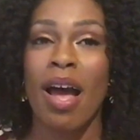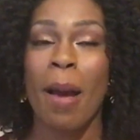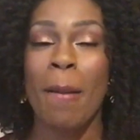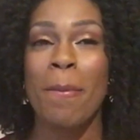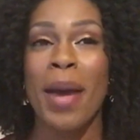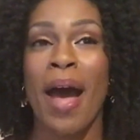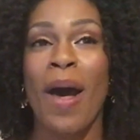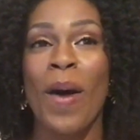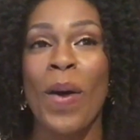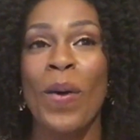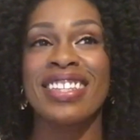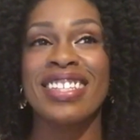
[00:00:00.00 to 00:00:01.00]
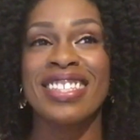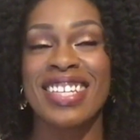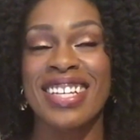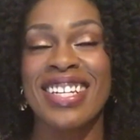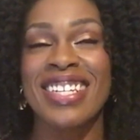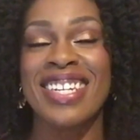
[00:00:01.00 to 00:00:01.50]
about the
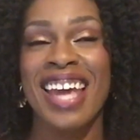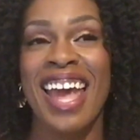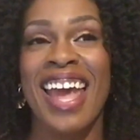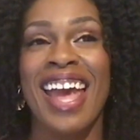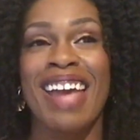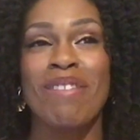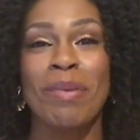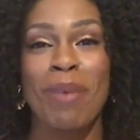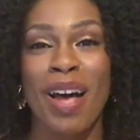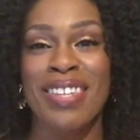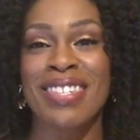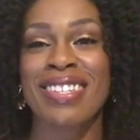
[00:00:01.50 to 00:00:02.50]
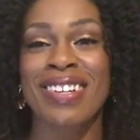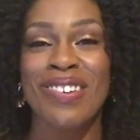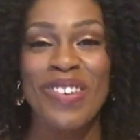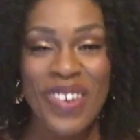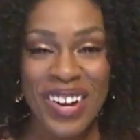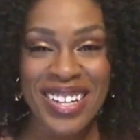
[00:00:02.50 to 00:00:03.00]
10-day Vipassana
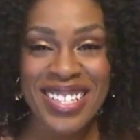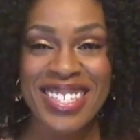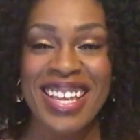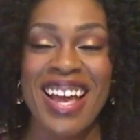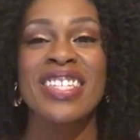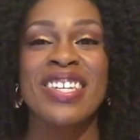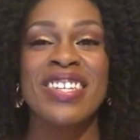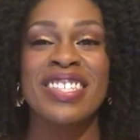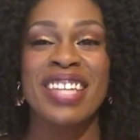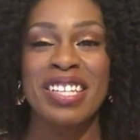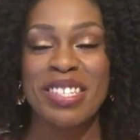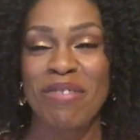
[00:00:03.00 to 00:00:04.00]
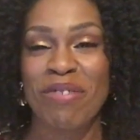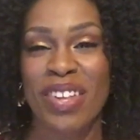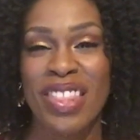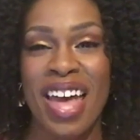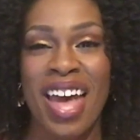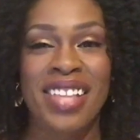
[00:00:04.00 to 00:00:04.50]
course, so stay tuned
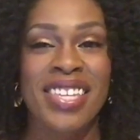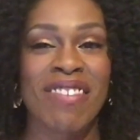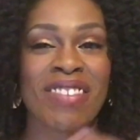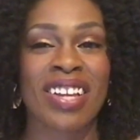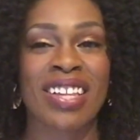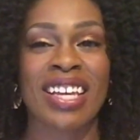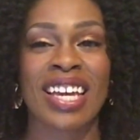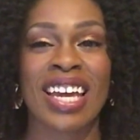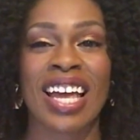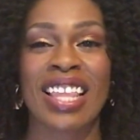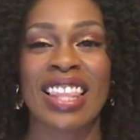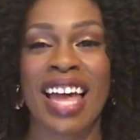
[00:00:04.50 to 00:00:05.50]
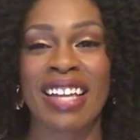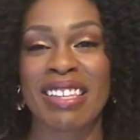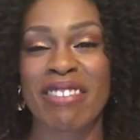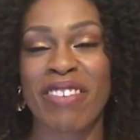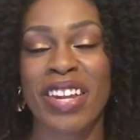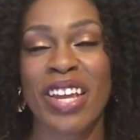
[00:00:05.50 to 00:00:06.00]
for that. Definitely like
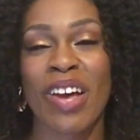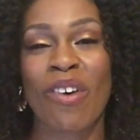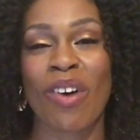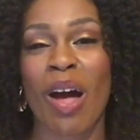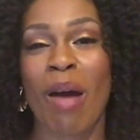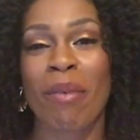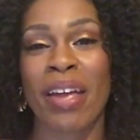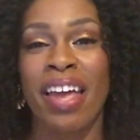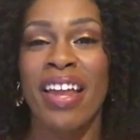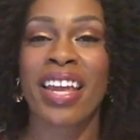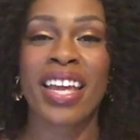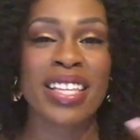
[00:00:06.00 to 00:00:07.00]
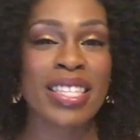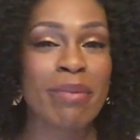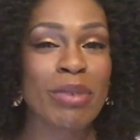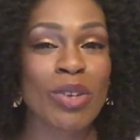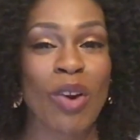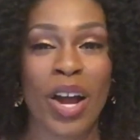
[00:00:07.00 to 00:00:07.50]
this video, comment, and again,
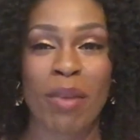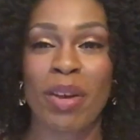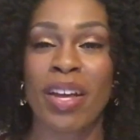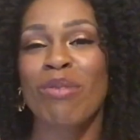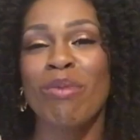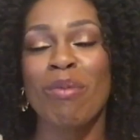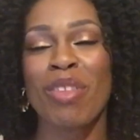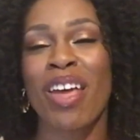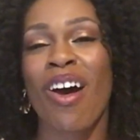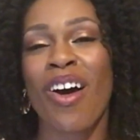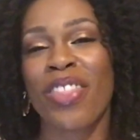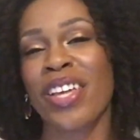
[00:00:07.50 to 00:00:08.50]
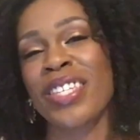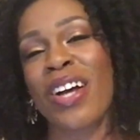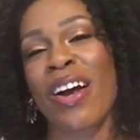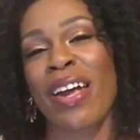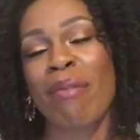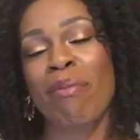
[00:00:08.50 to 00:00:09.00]
subscribe. Remember that all things
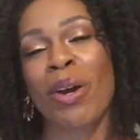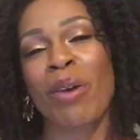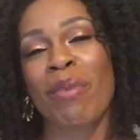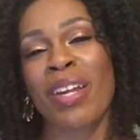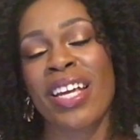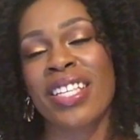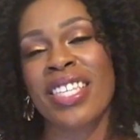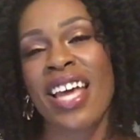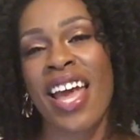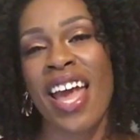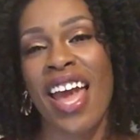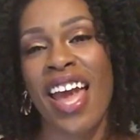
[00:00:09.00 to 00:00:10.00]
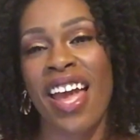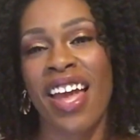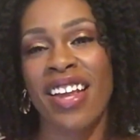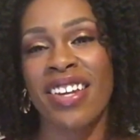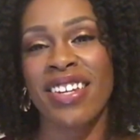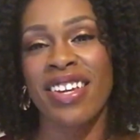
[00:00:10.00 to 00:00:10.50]
are impermanent,
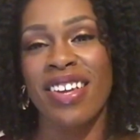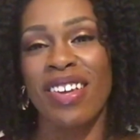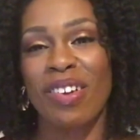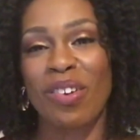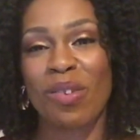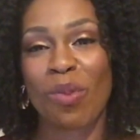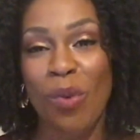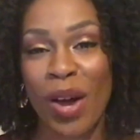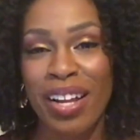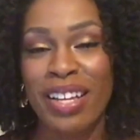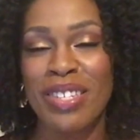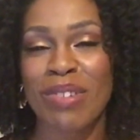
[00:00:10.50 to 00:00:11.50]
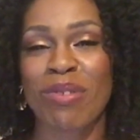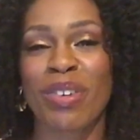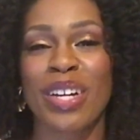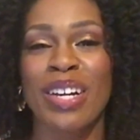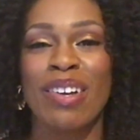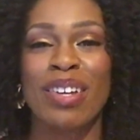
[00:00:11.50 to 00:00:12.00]
and what is
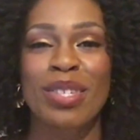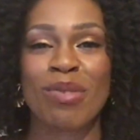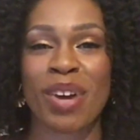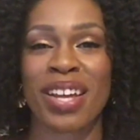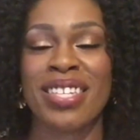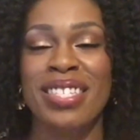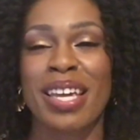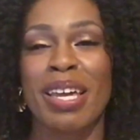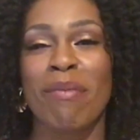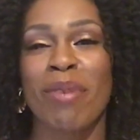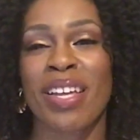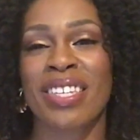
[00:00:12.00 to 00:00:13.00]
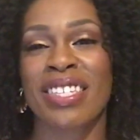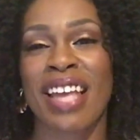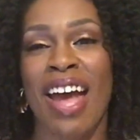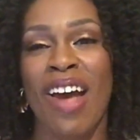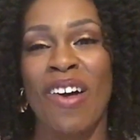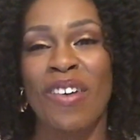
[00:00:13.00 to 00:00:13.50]
real is what is taking place
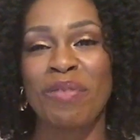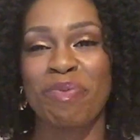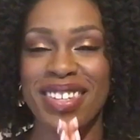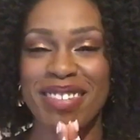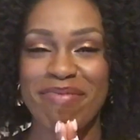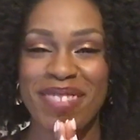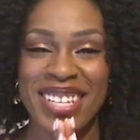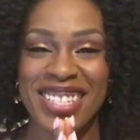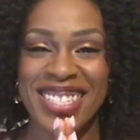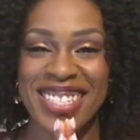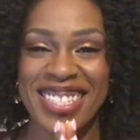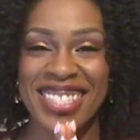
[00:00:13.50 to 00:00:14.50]
now. Peace.